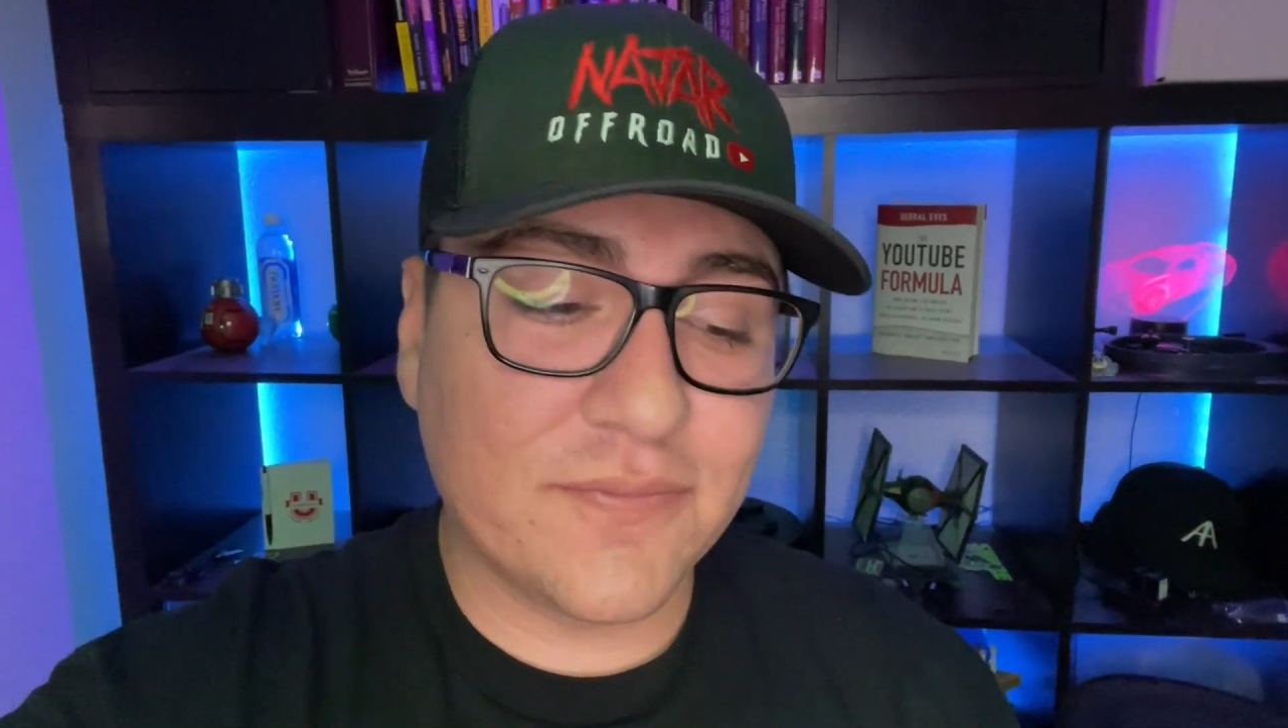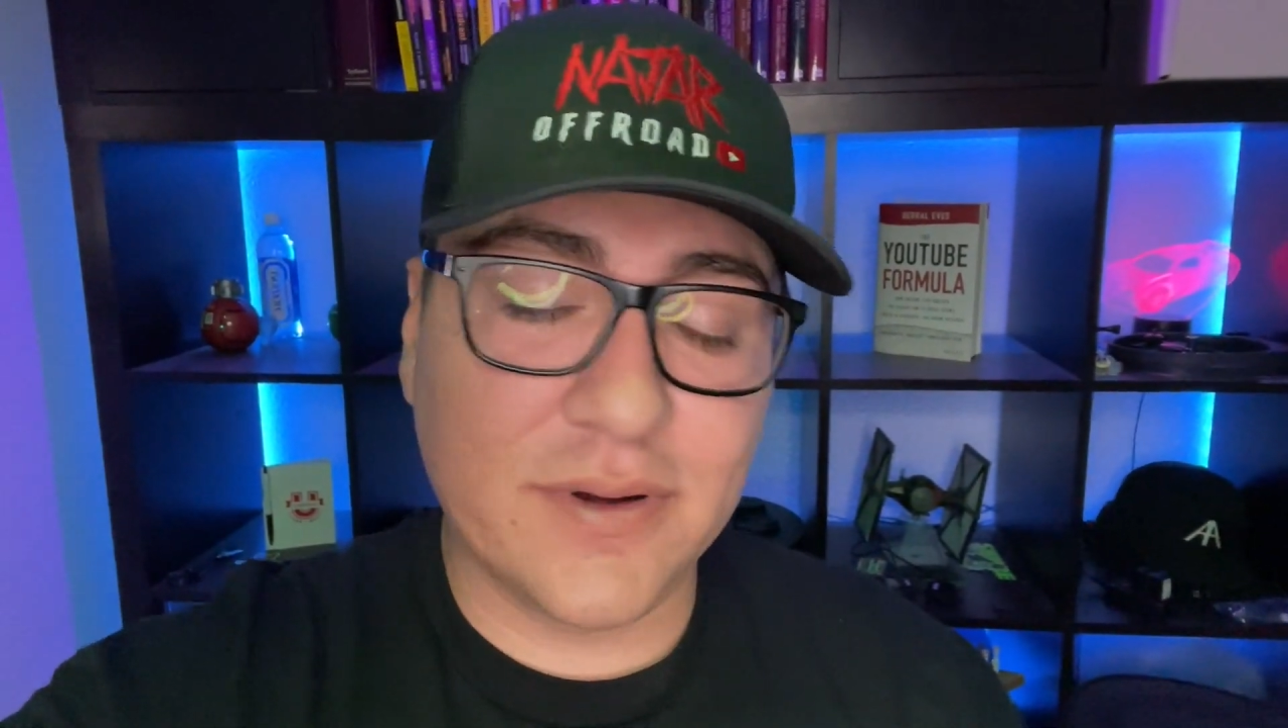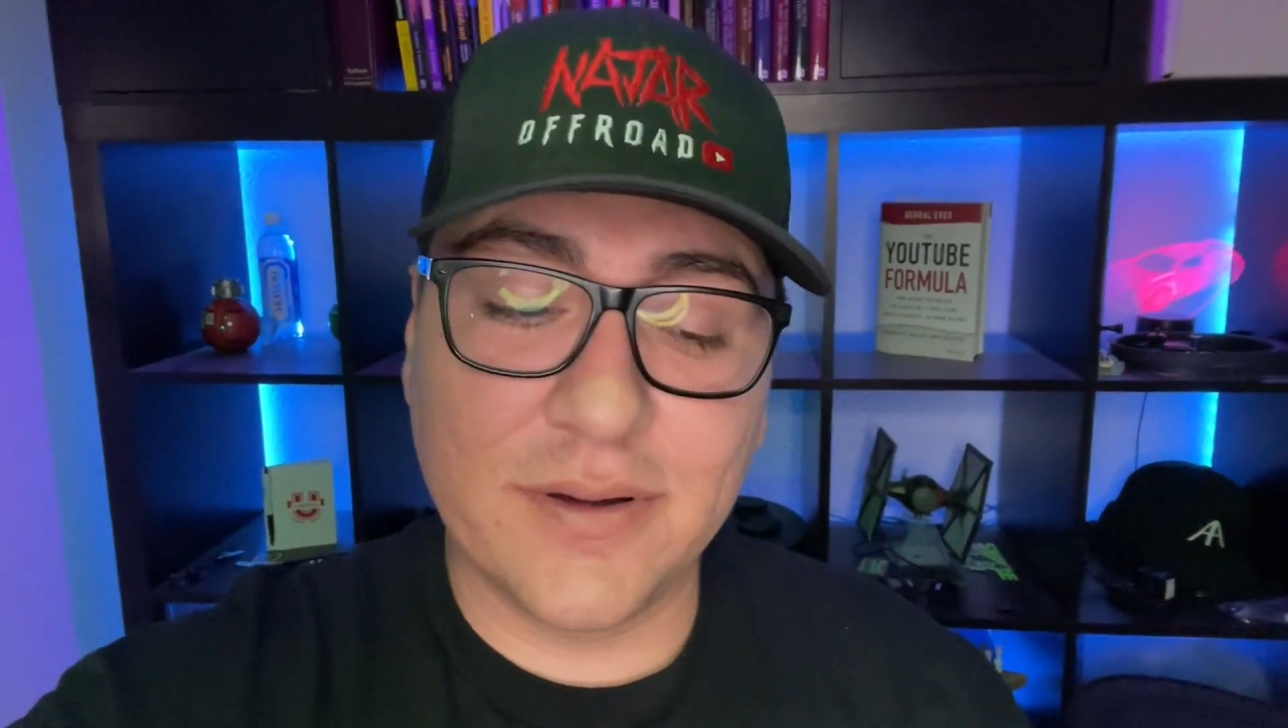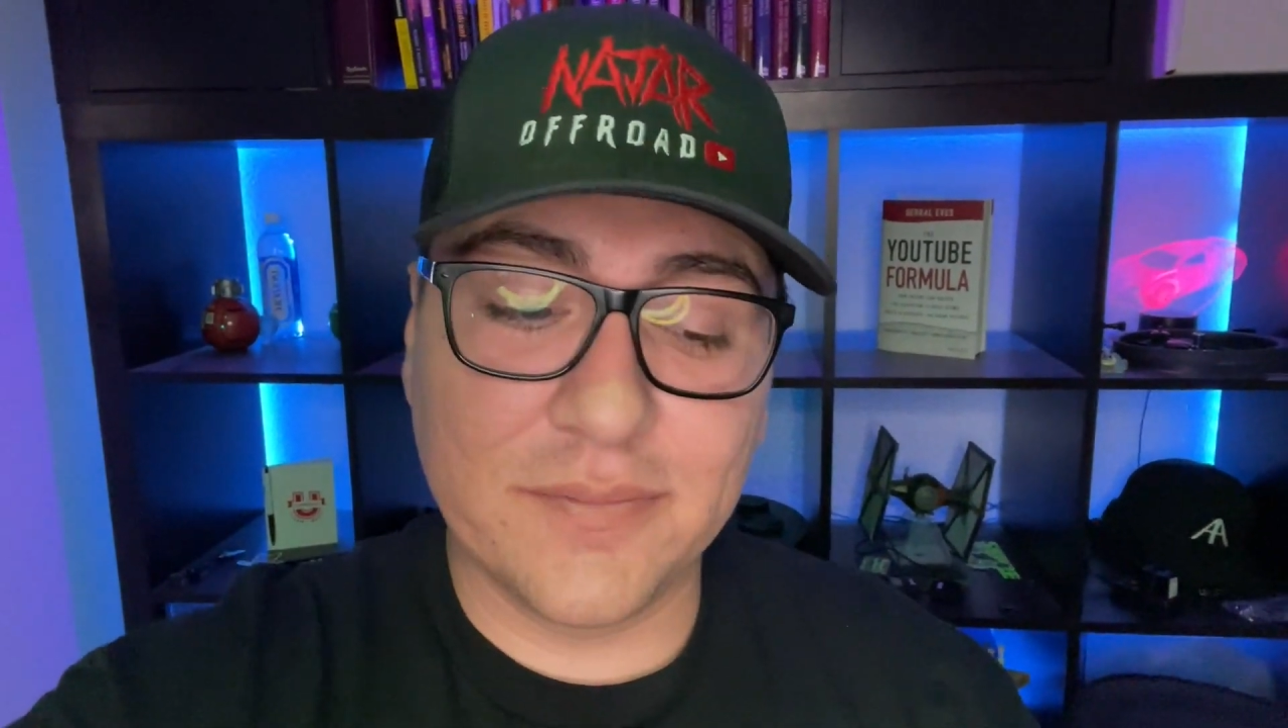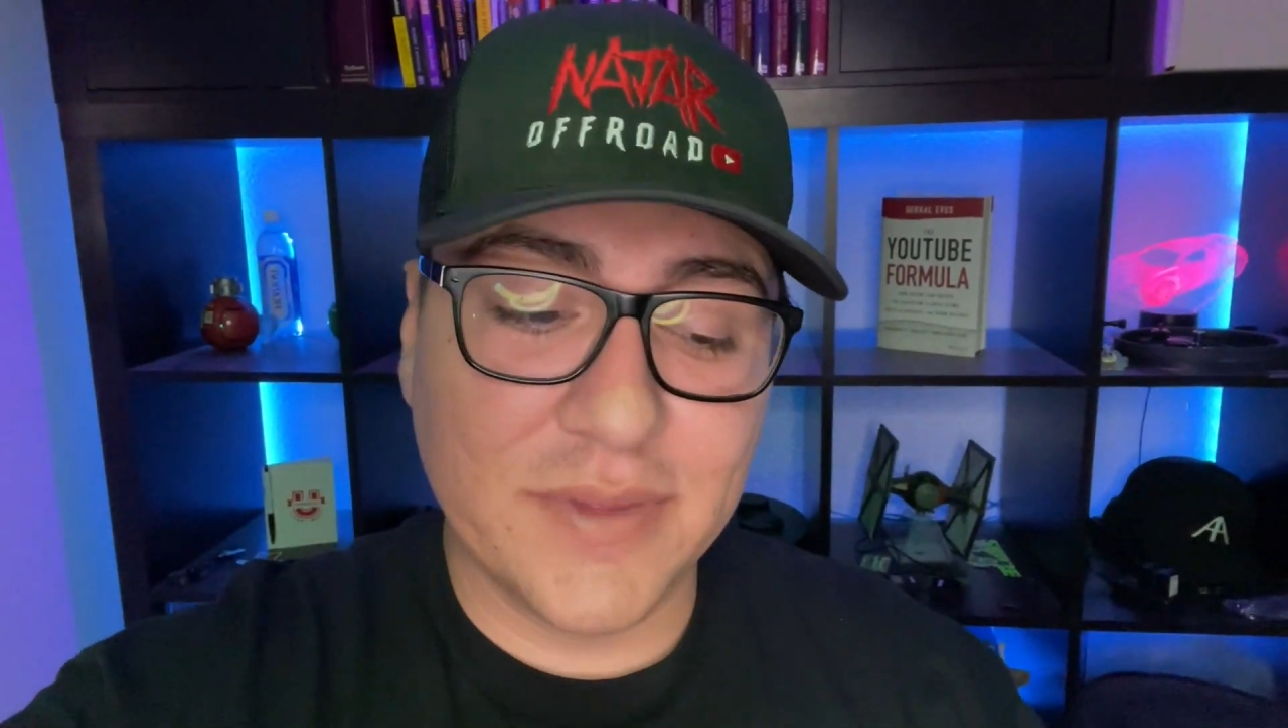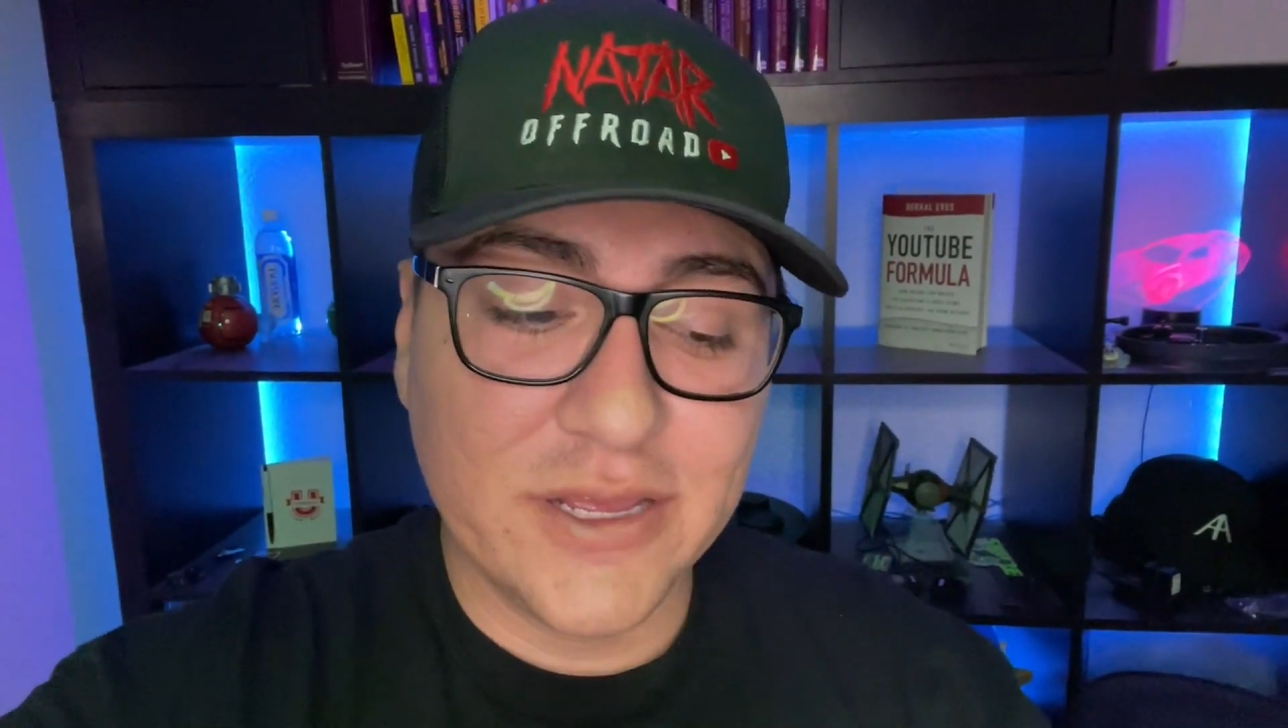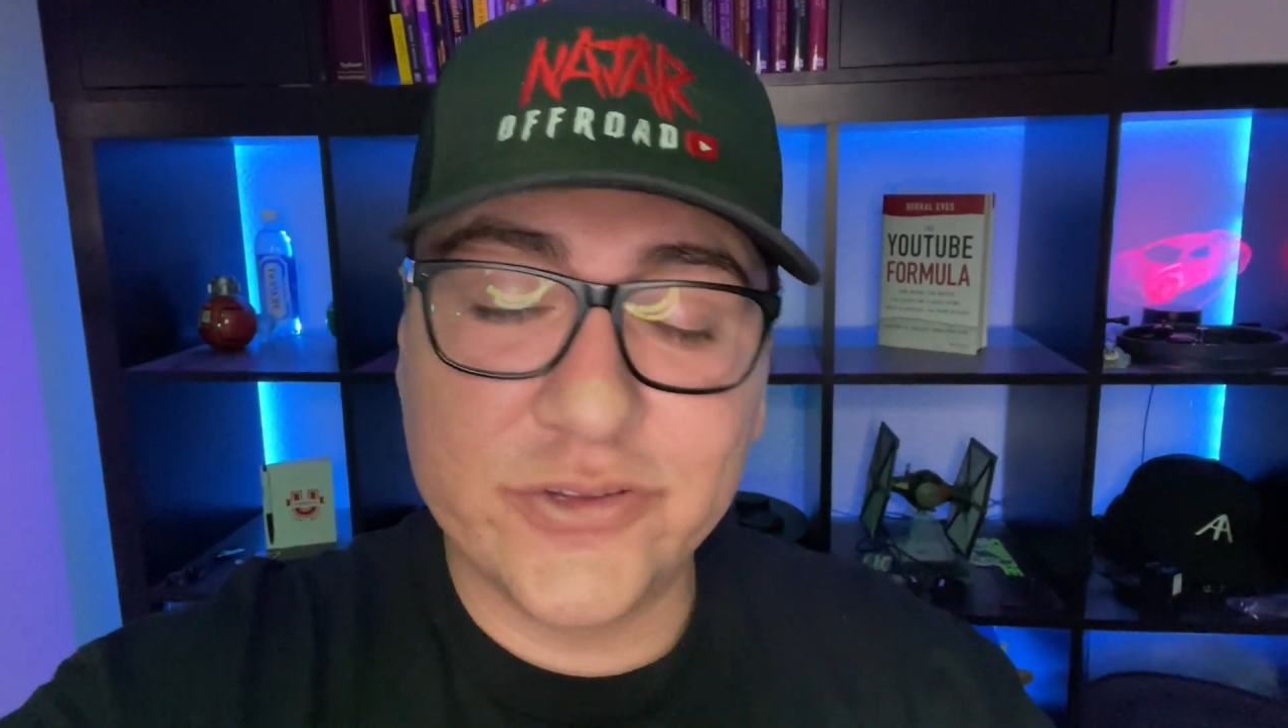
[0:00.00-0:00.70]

from